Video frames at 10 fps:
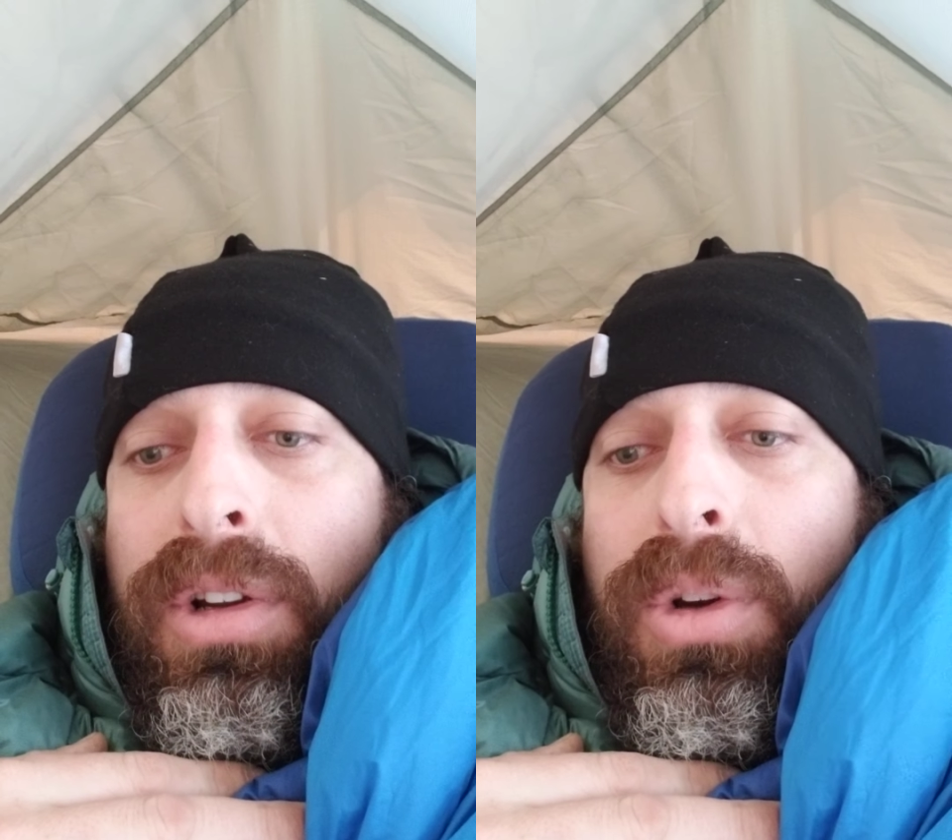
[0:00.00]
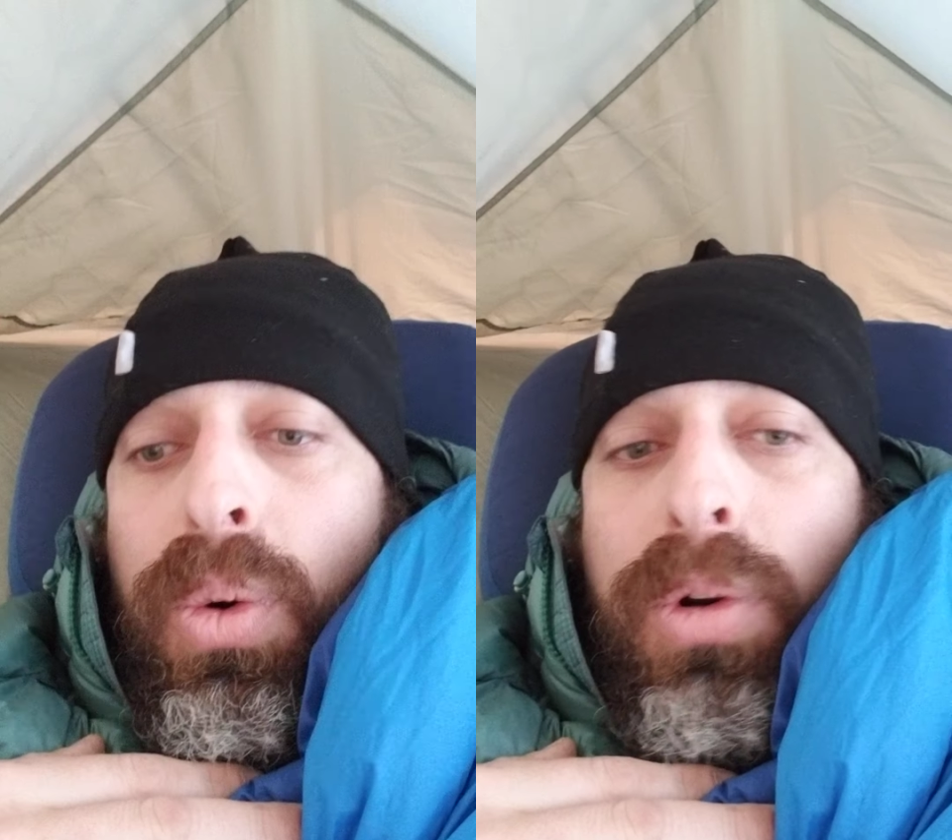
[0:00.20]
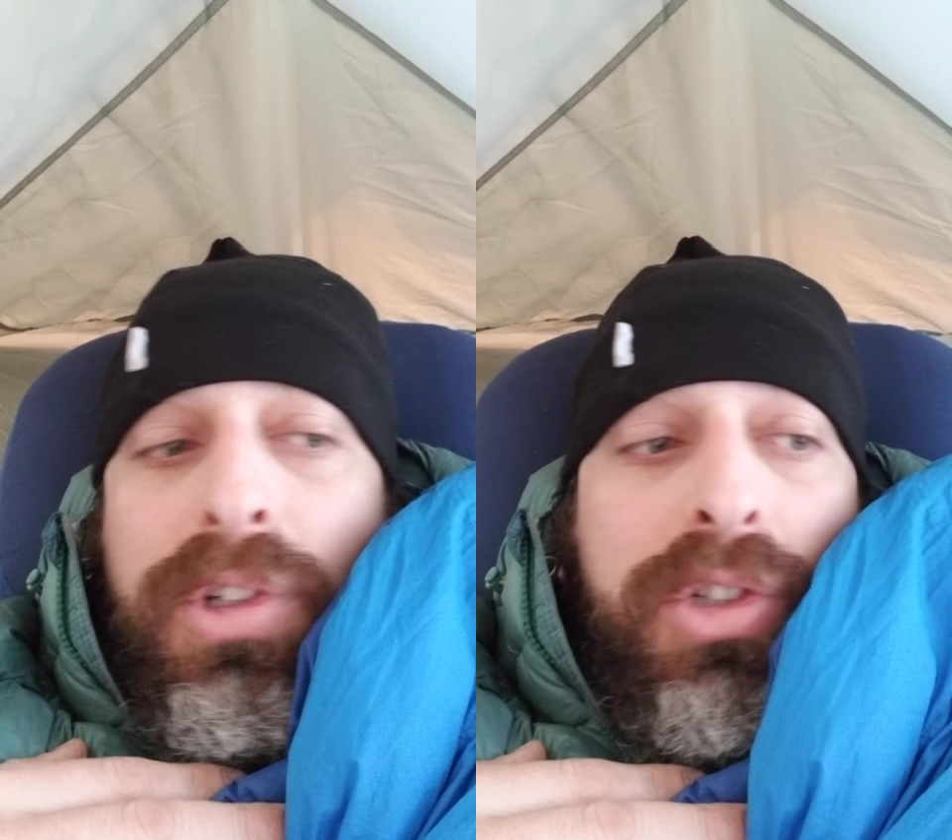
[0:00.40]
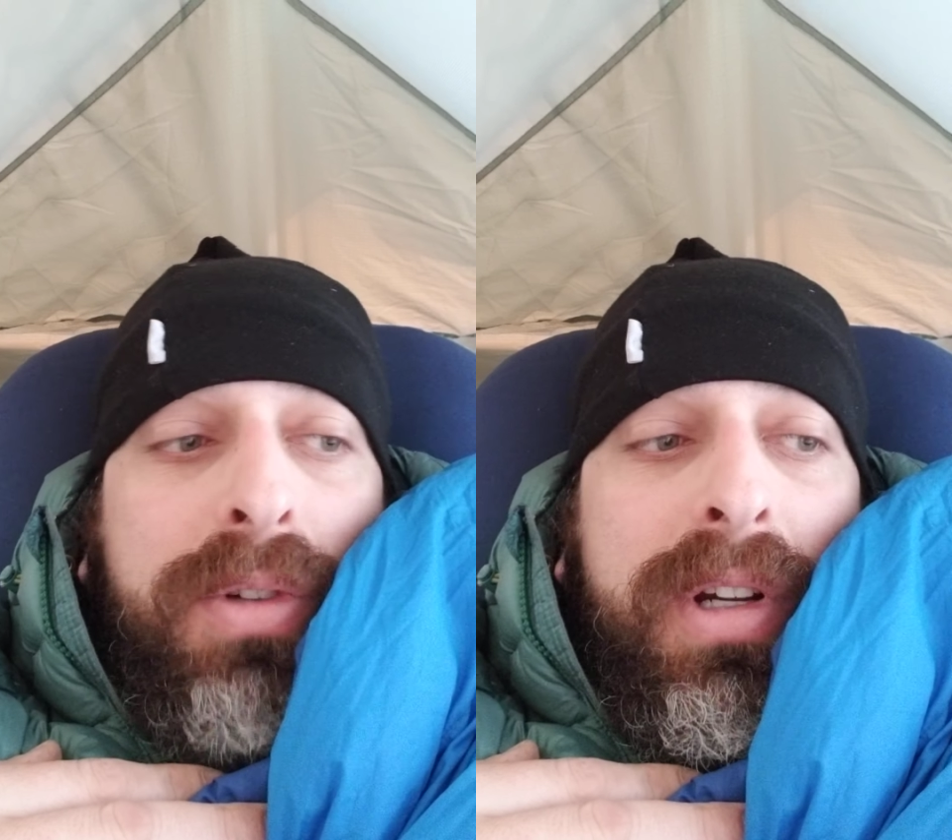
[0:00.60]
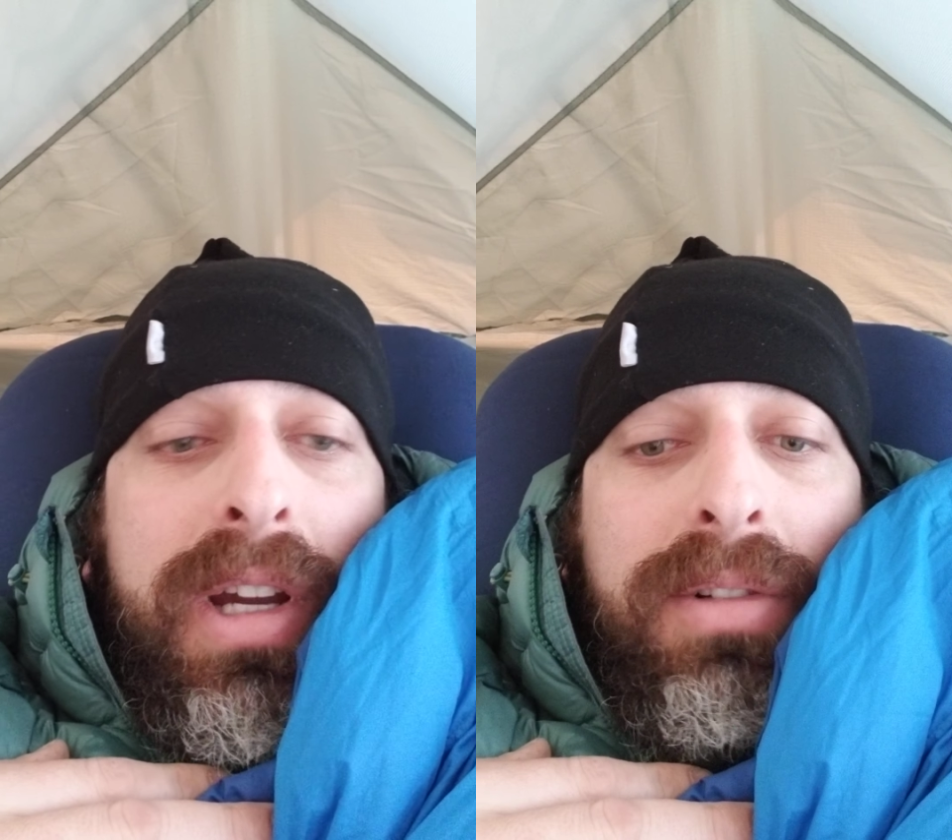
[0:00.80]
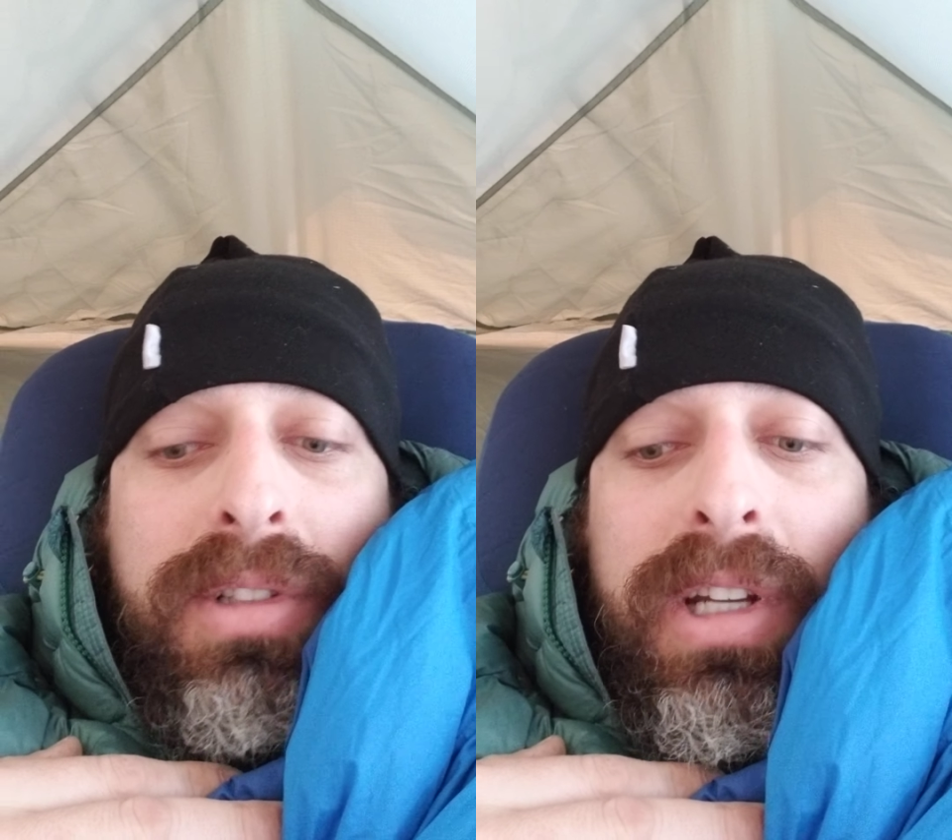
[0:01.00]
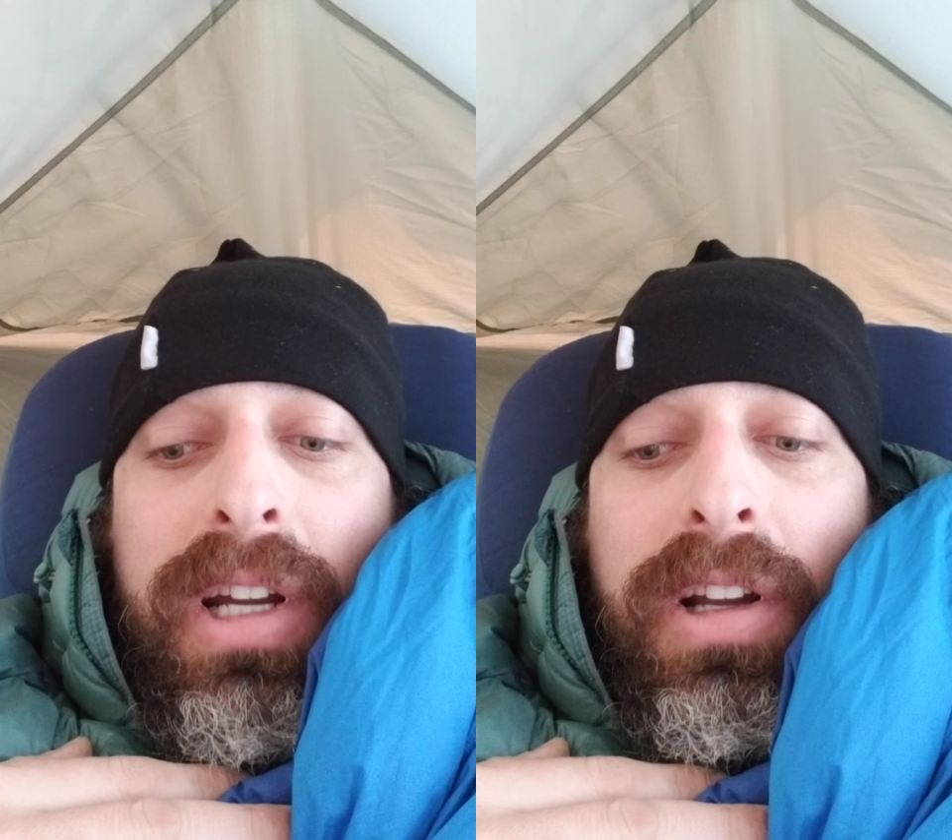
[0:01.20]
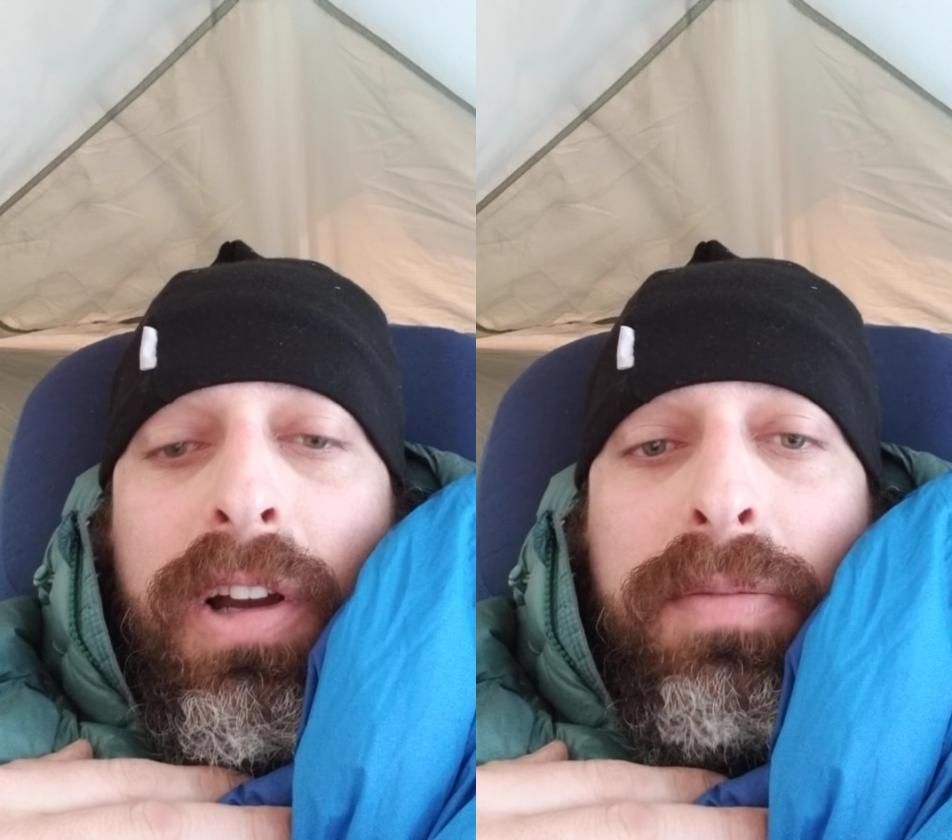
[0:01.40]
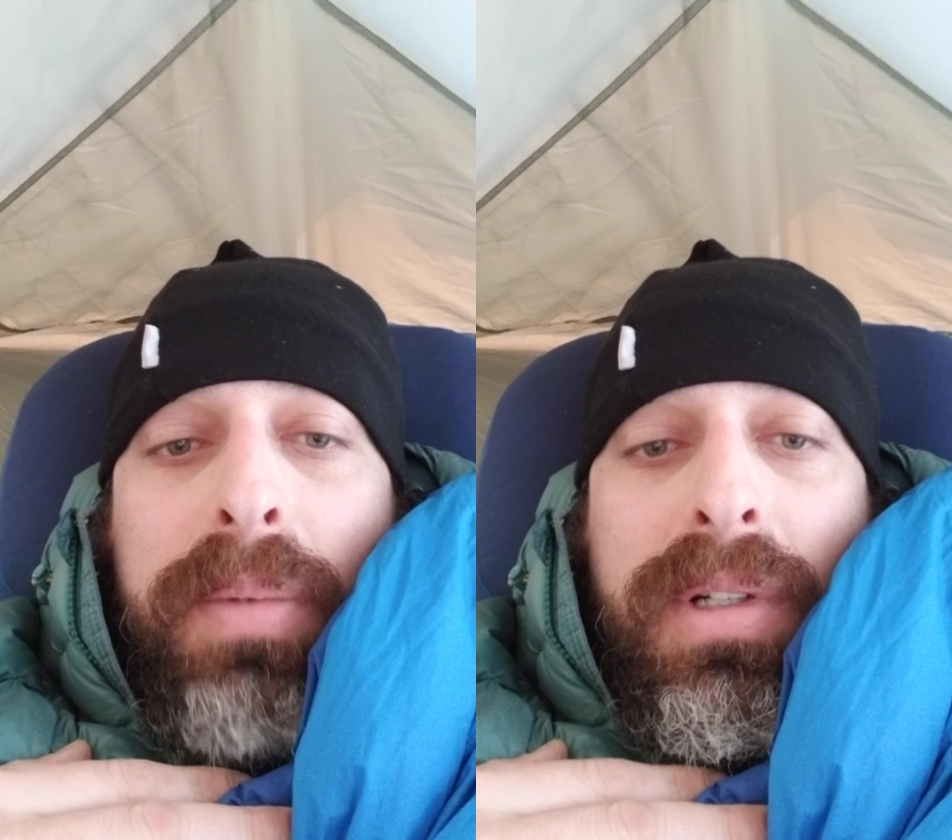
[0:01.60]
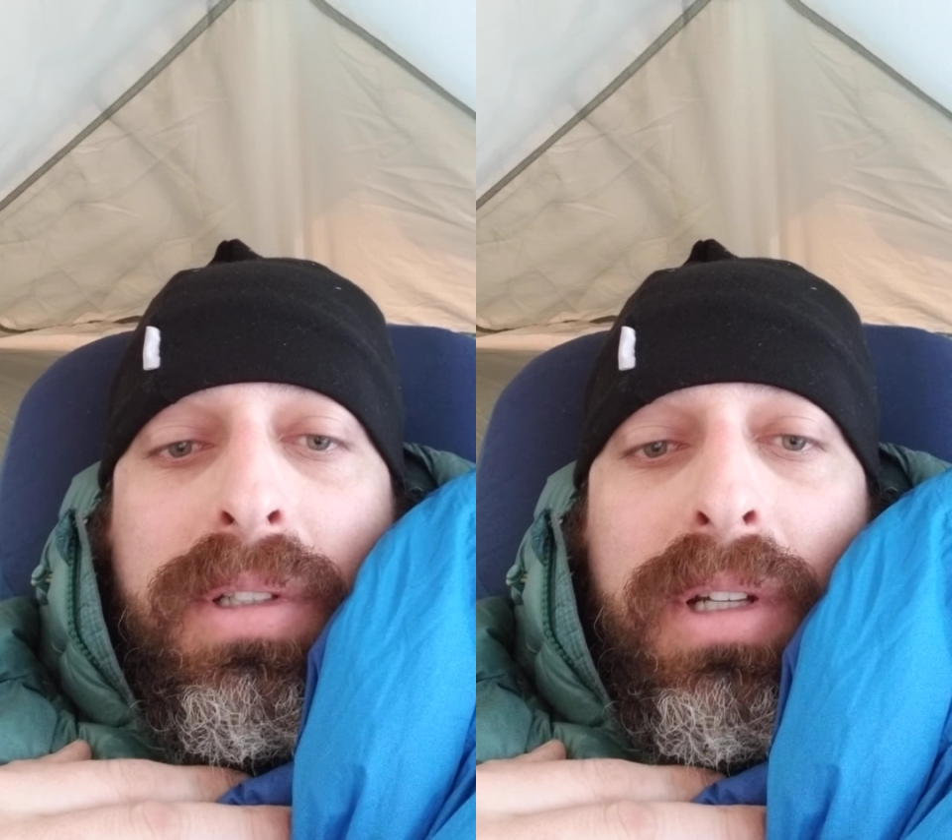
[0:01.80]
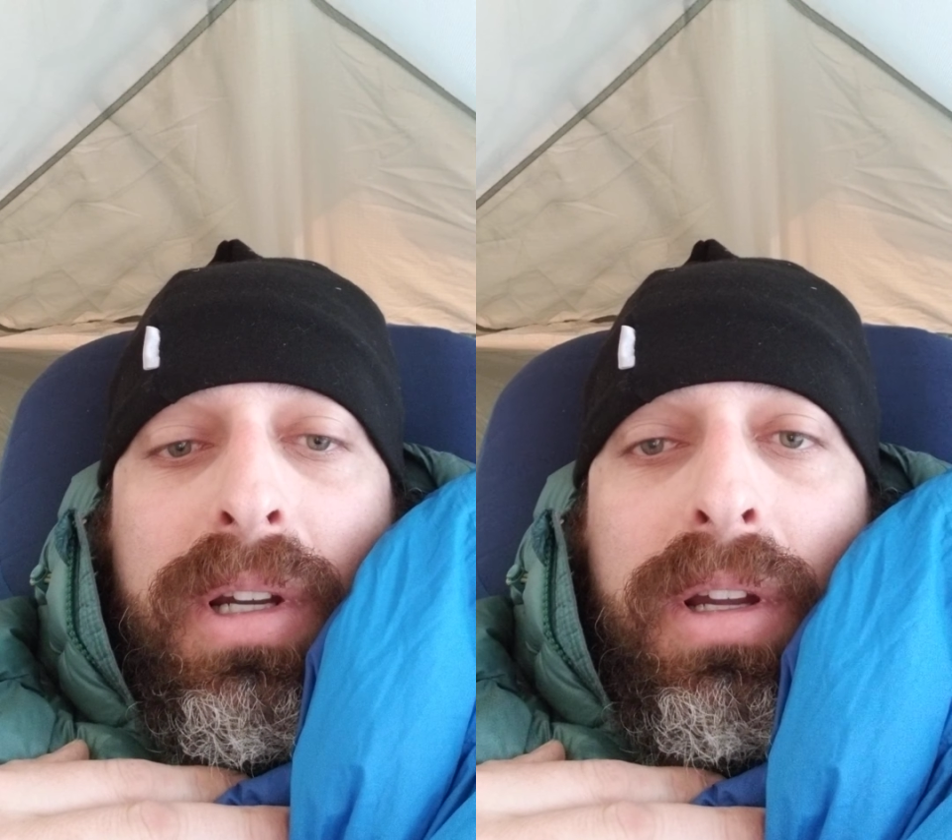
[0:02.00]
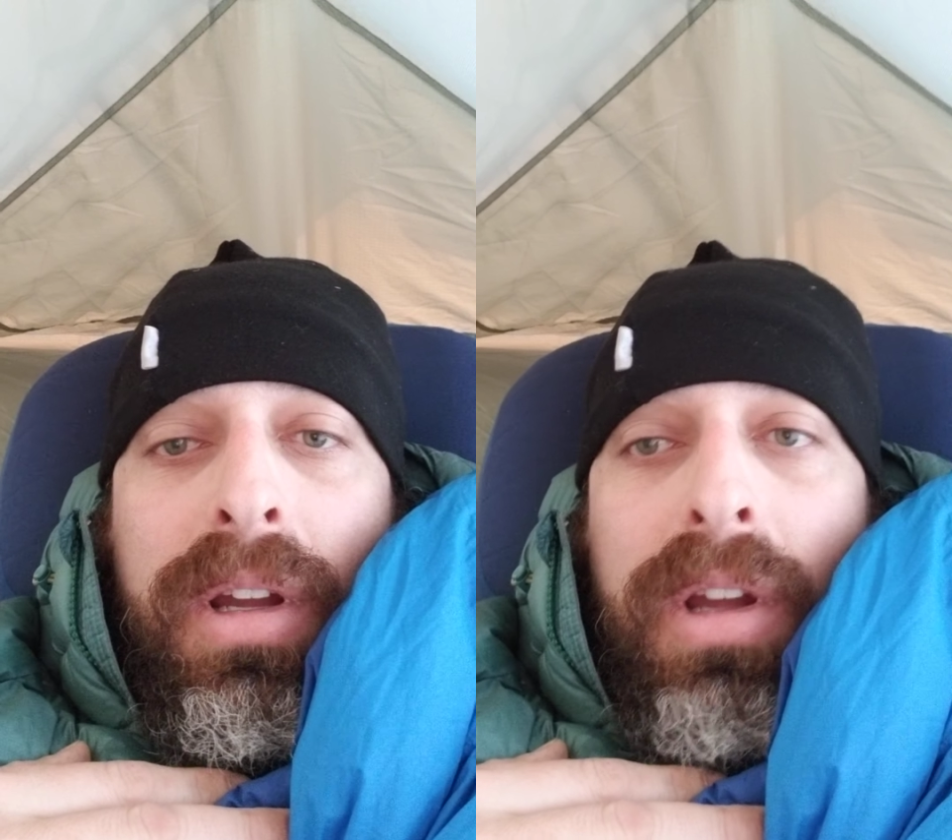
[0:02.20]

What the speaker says: cords strung out and tied off, but